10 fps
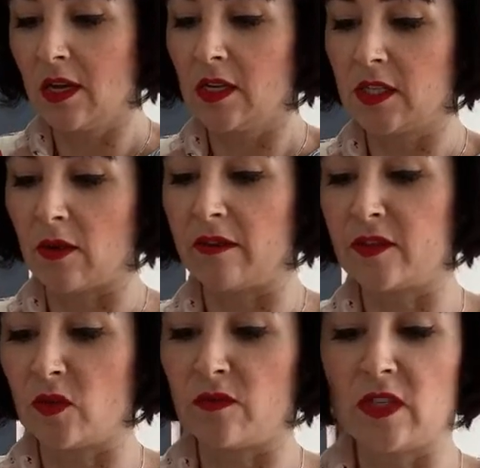So I've
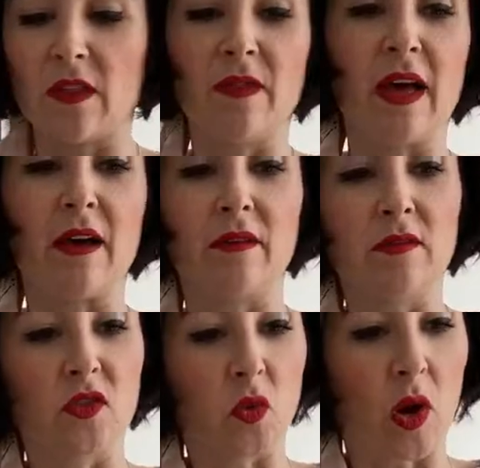sort of done that
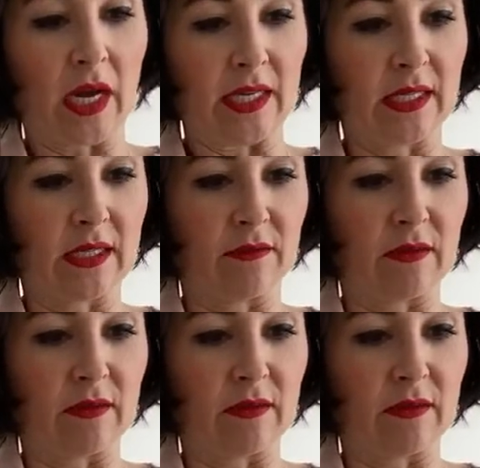twice.